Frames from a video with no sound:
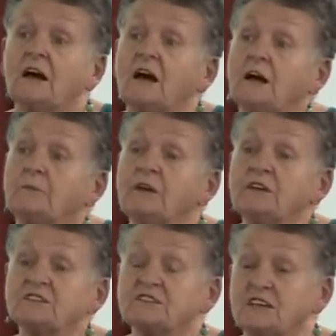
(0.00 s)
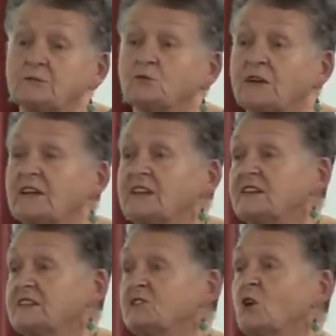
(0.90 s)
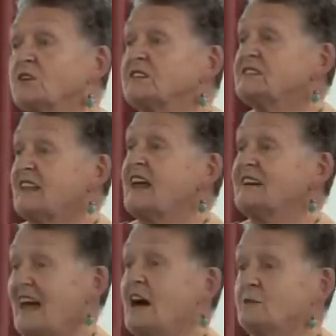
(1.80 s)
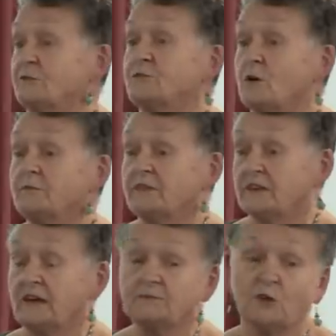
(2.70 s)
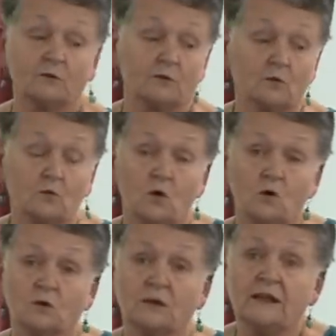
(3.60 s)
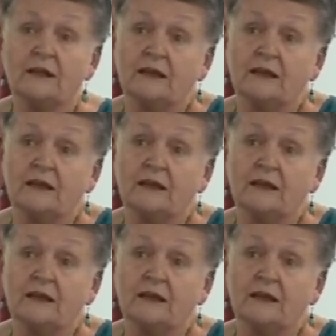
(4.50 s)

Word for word: uh, penis that really does not stand out from the abdominal wall,